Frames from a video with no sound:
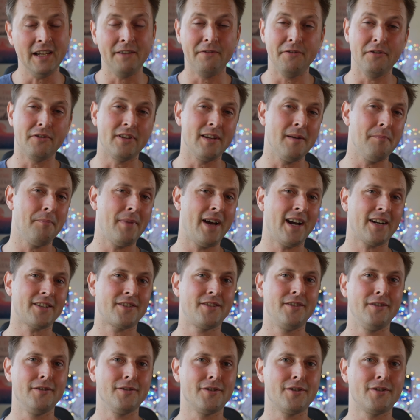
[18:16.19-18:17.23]
If you get back
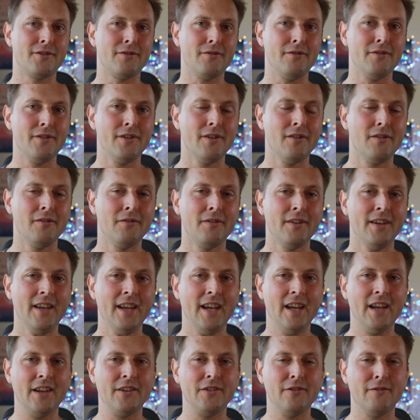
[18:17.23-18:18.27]
to your studio
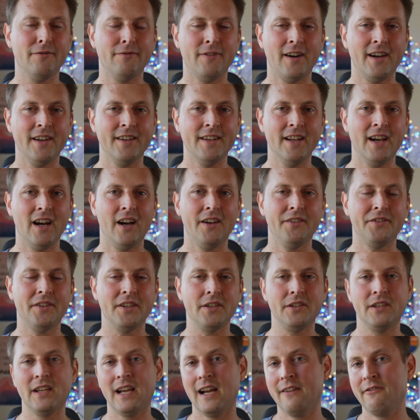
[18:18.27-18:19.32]
and you find out that
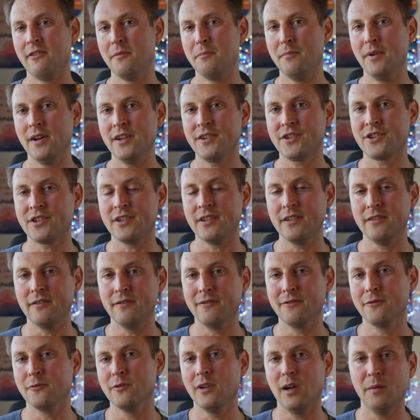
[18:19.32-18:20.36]
you have a bunch of
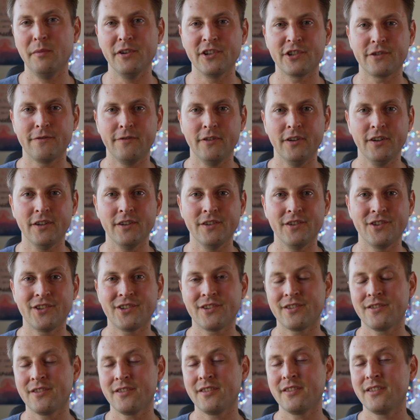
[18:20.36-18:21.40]
rubbish
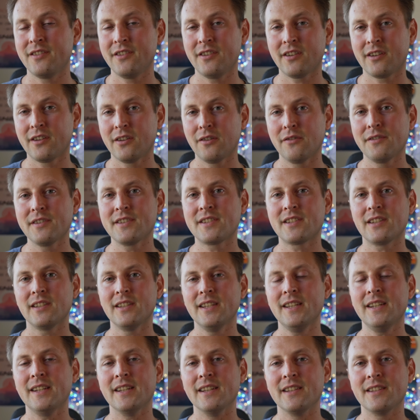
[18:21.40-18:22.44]
footage, you can always
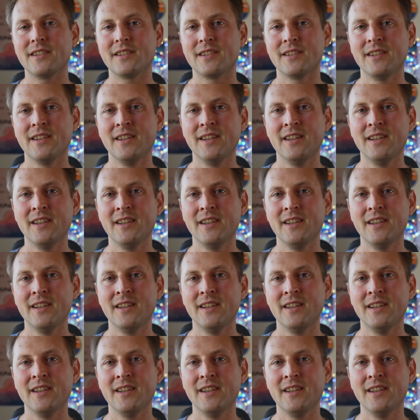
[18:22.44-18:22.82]
delete it.